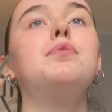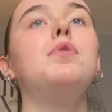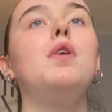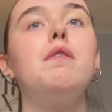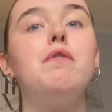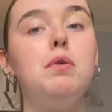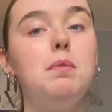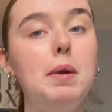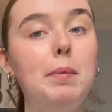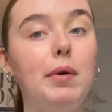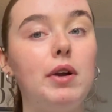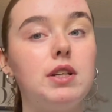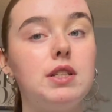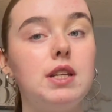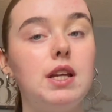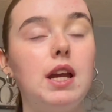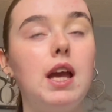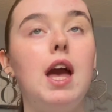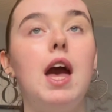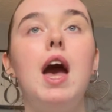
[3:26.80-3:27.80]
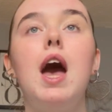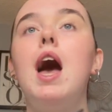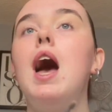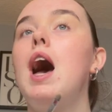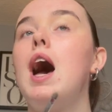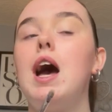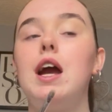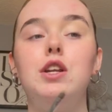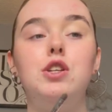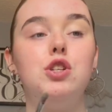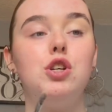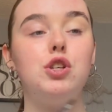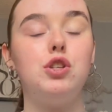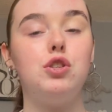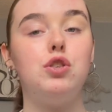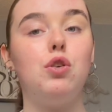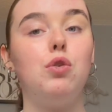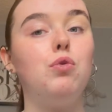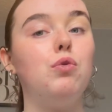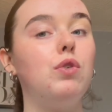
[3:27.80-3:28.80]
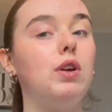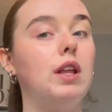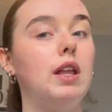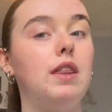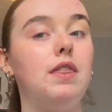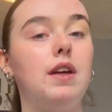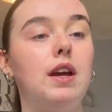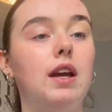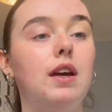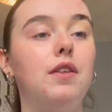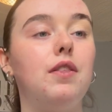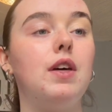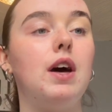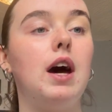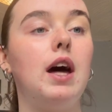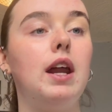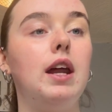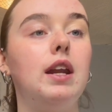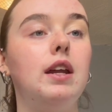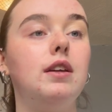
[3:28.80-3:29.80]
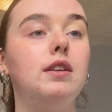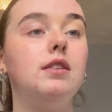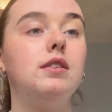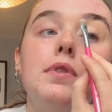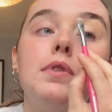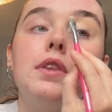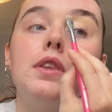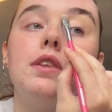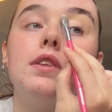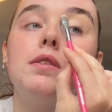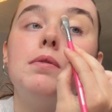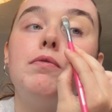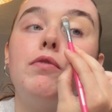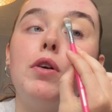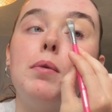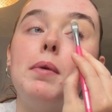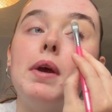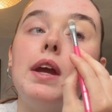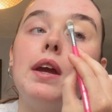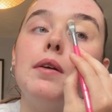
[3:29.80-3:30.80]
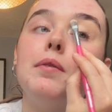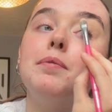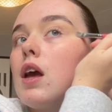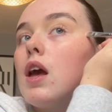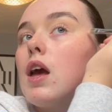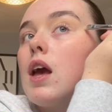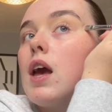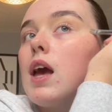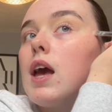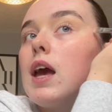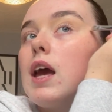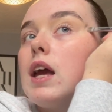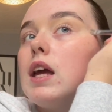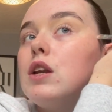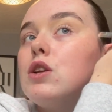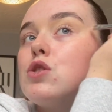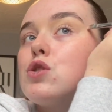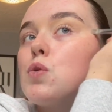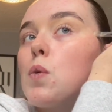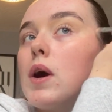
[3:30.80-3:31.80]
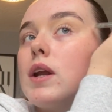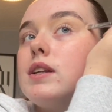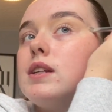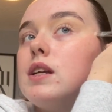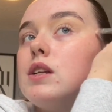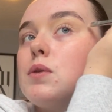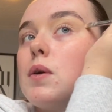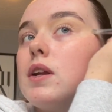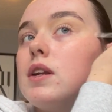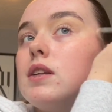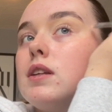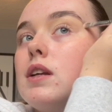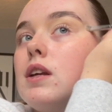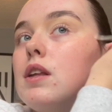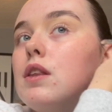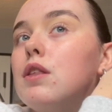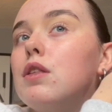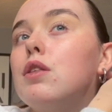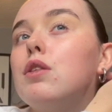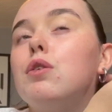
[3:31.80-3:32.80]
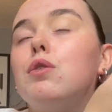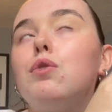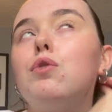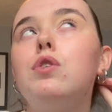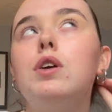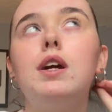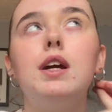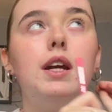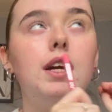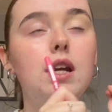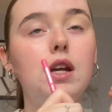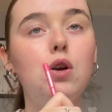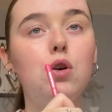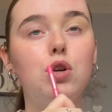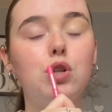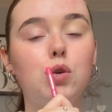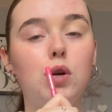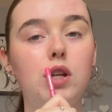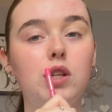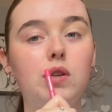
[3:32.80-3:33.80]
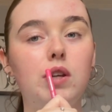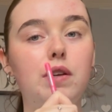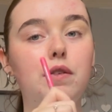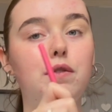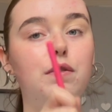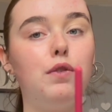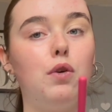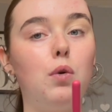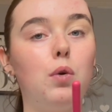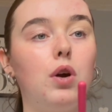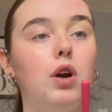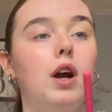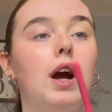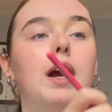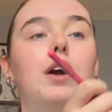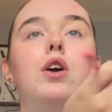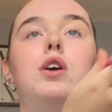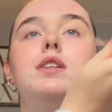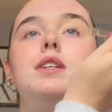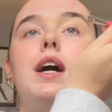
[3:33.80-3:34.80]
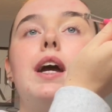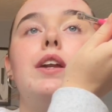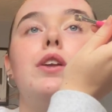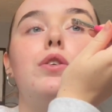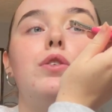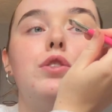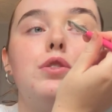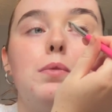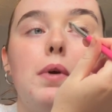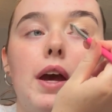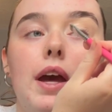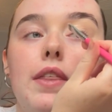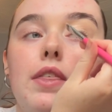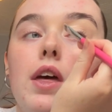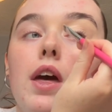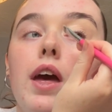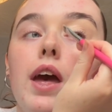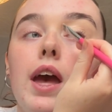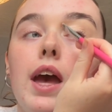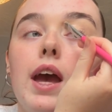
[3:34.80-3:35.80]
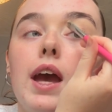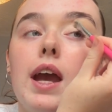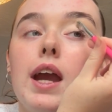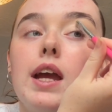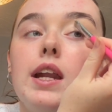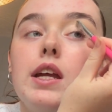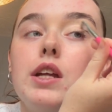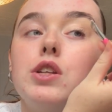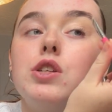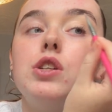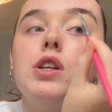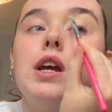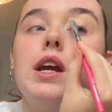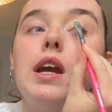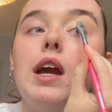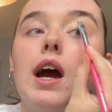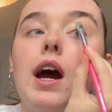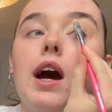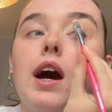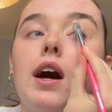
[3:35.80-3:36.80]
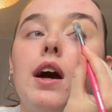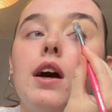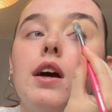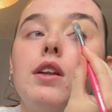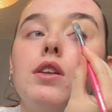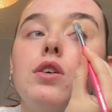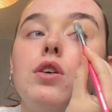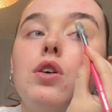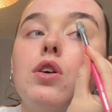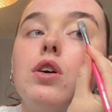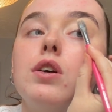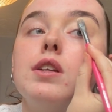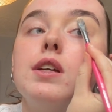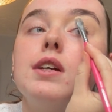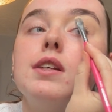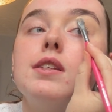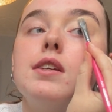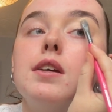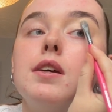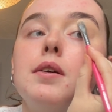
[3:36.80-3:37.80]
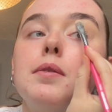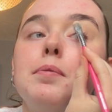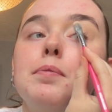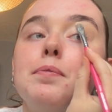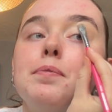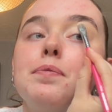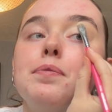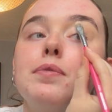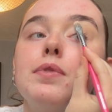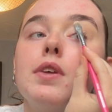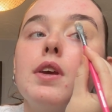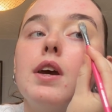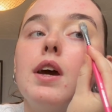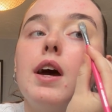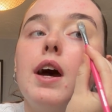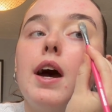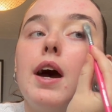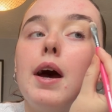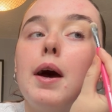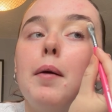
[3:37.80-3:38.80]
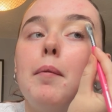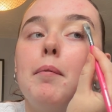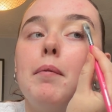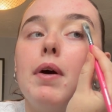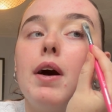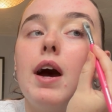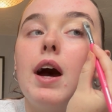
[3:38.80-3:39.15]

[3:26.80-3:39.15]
for me personally, I just don't really think that it is for me. In 2023 or 2024, I got diagnosed with ADHD and autism, and